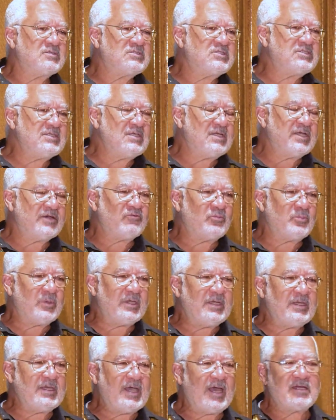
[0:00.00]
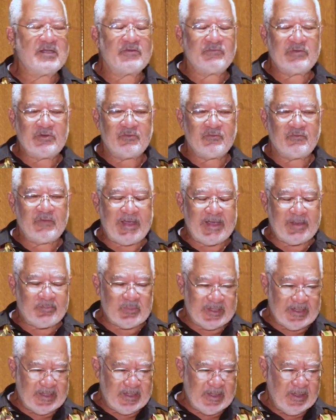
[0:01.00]
she loved me, I loved her
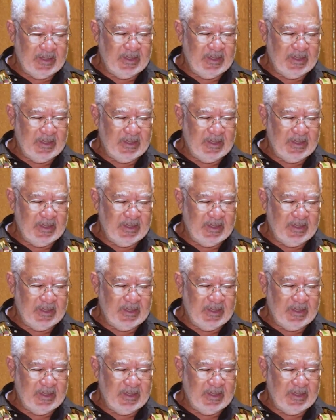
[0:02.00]
family.